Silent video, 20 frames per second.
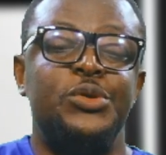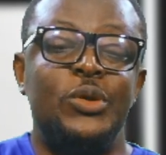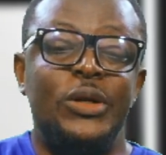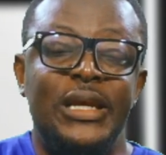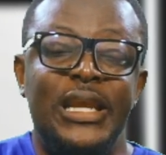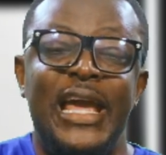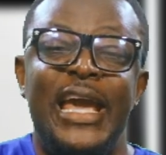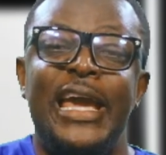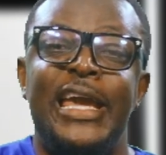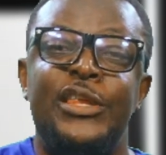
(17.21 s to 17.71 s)

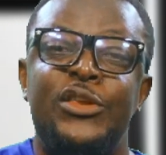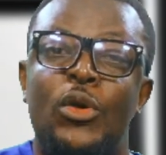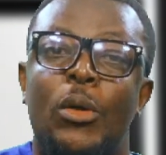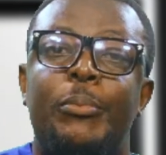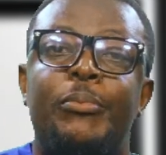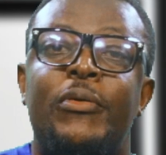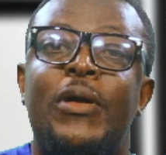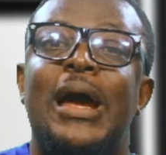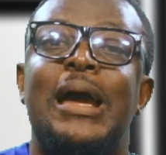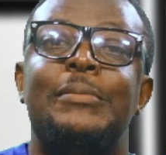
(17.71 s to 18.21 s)
you lay in your
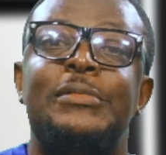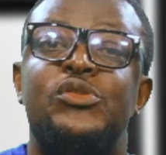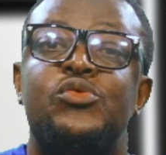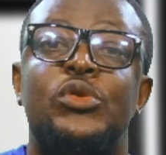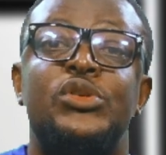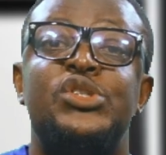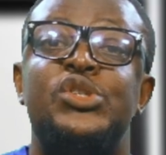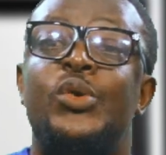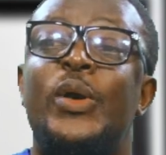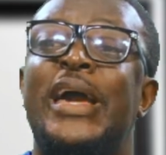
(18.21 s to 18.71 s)
prime is
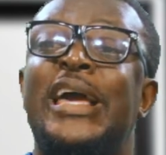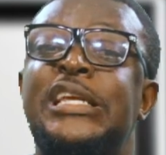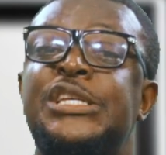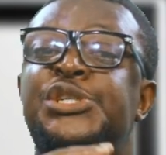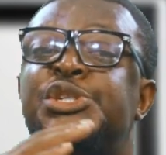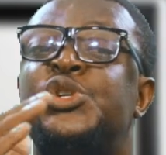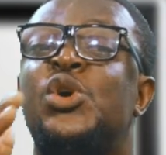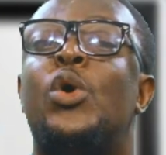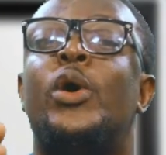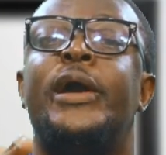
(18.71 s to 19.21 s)
what you
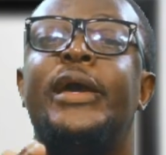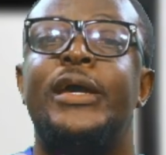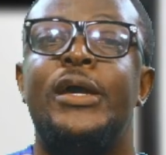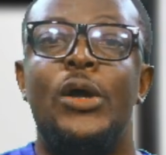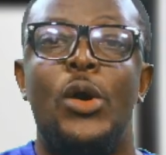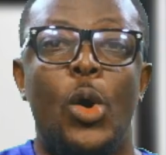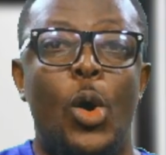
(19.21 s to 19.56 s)
enjoy